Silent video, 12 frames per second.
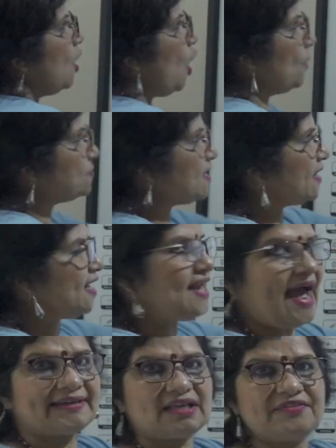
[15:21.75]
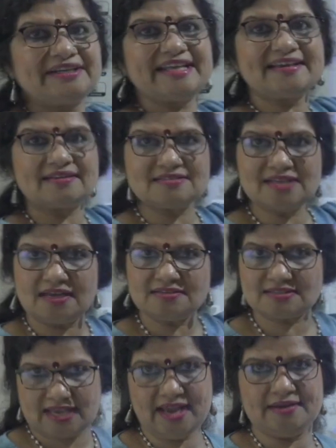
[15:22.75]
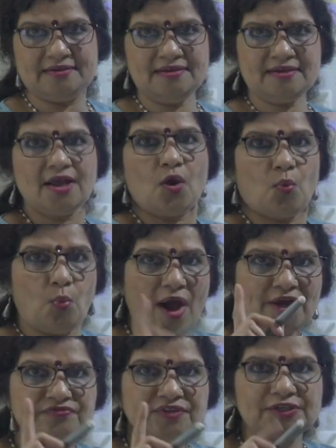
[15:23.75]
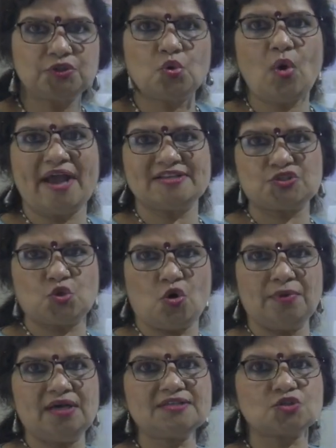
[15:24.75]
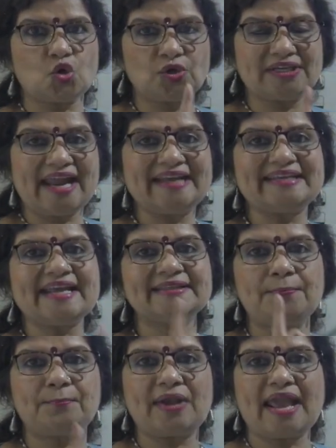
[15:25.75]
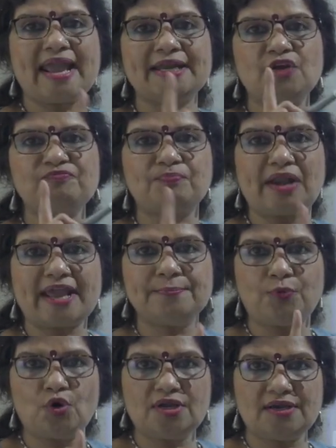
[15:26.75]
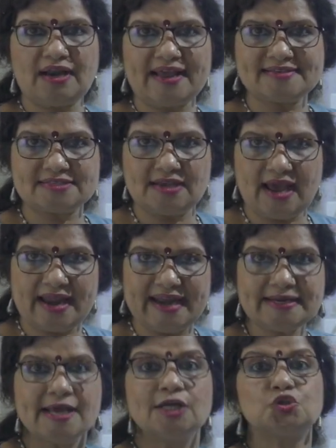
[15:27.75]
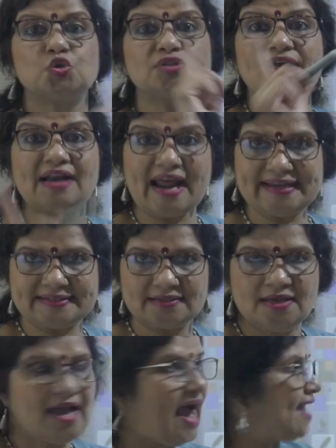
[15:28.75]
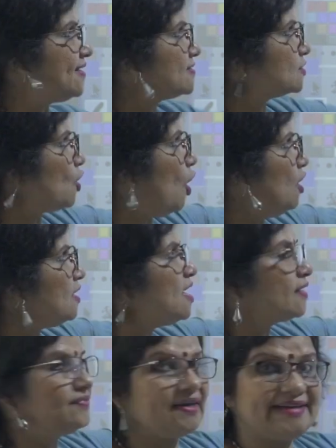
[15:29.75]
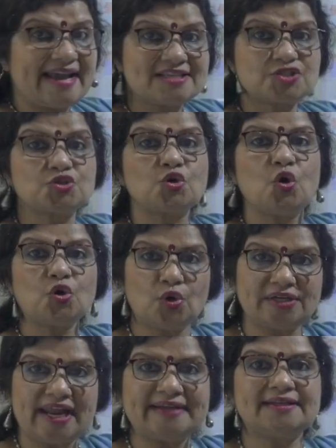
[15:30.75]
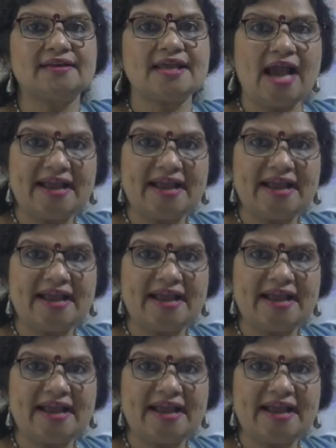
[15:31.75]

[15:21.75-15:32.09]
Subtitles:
optical activity results in one of the two isomers rotating the plane of plane polarized light to the right and is called the dextrorotatory